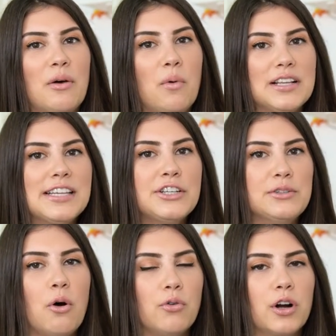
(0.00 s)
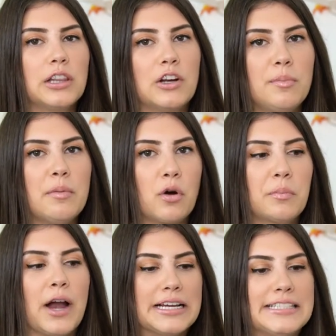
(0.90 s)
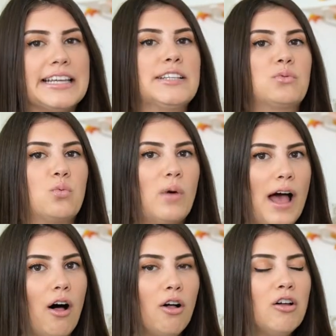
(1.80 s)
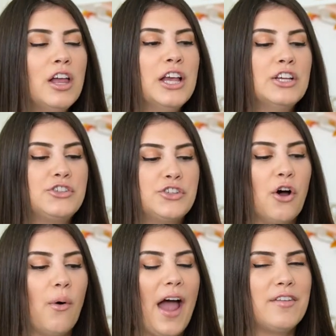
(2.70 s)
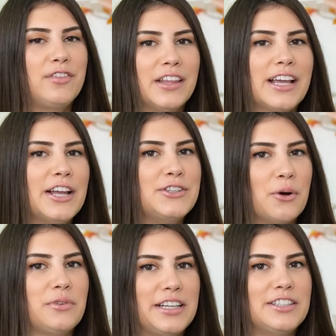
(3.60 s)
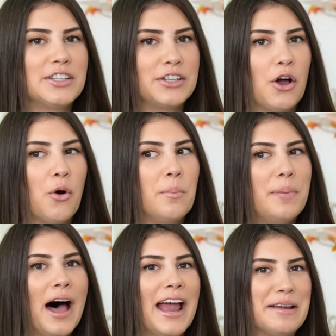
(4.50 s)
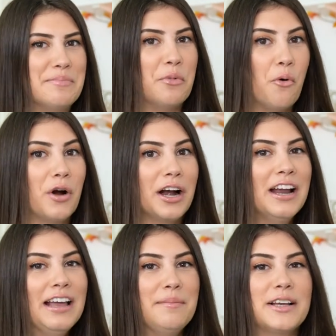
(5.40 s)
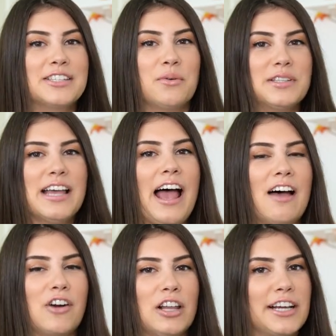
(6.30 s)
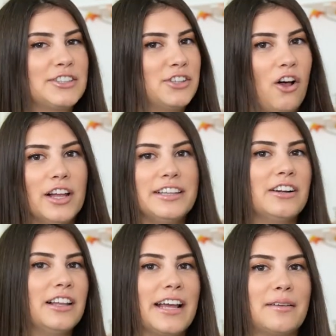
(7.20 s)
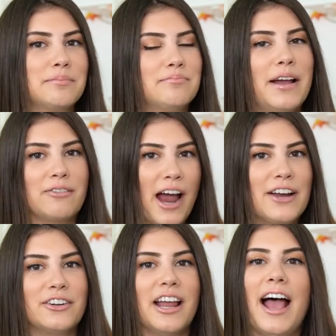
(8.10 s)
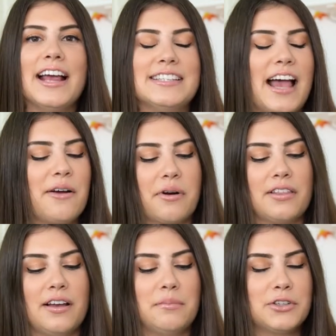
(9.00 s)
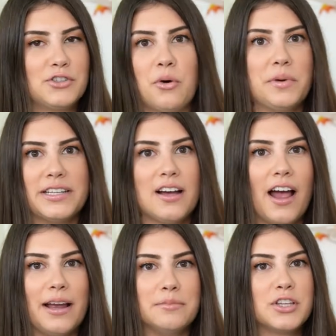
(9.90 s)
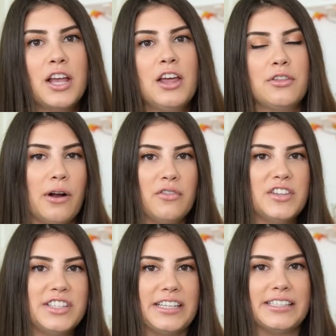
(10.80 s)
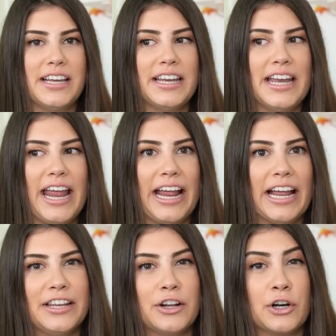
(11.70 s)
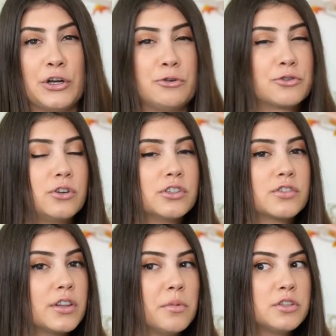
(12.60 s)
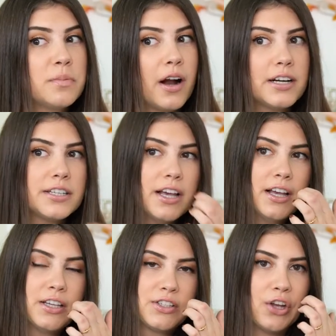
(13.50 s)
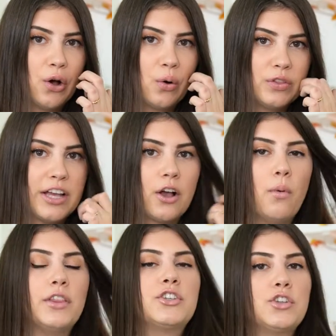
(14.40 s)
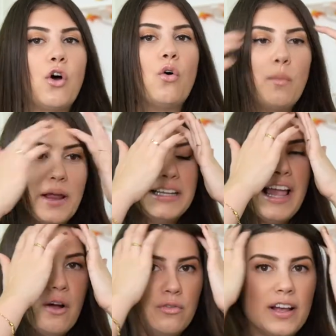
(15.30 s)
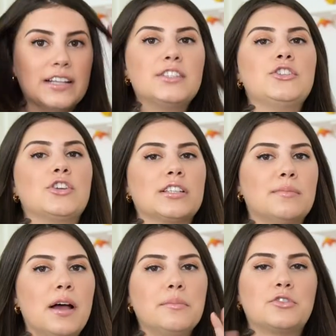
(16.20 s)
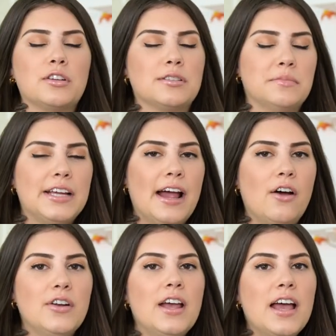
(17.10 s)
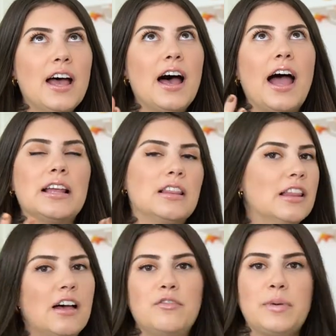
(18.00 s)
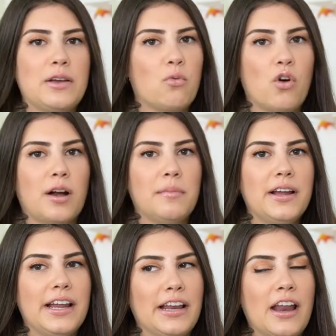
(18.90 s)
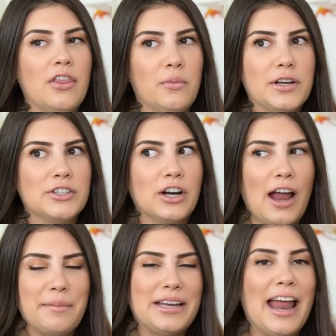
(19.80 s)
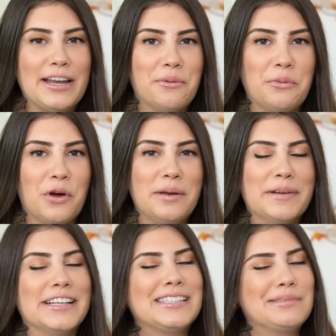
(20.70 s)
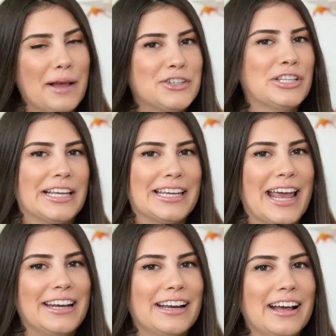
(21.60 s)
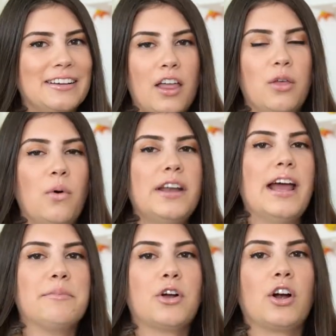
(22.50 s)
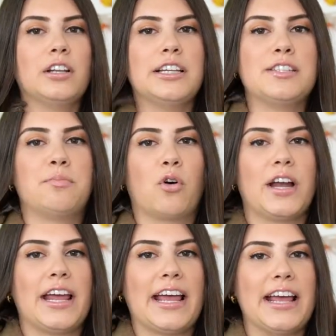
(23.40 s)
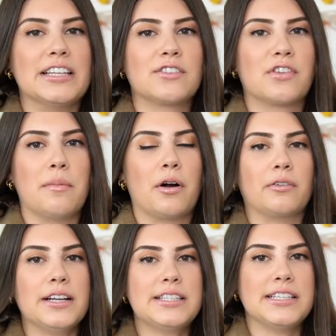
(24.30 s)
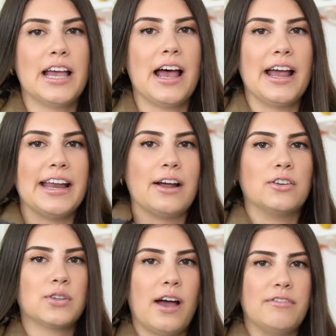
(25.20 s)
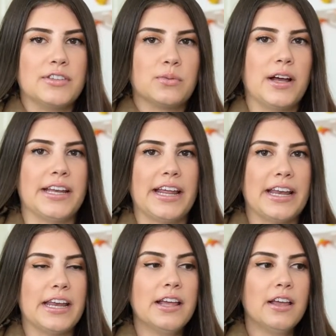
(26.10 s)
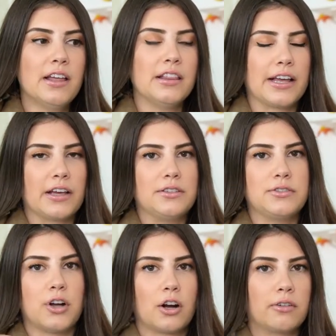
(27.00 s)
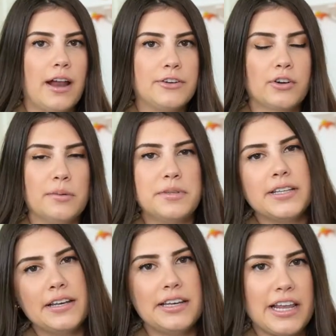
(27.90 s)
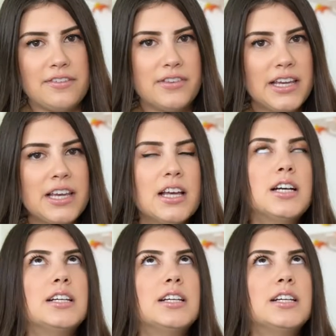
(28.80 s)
The ones I do own are a little bit more pricey as well, so I feel like I don't need to go buy more because the ones I have are like solid. They're like my ride or dies. I wear them so many times throughout the season and they're neutral for the most part, so they go with so many outfits. Dress them up, dress them down. I love being warm in the winter. I mean, anyone would, but especially in Canada. The one I'm currently sporting is from Aritzia, and I also have this one in like a dark red crimson navy.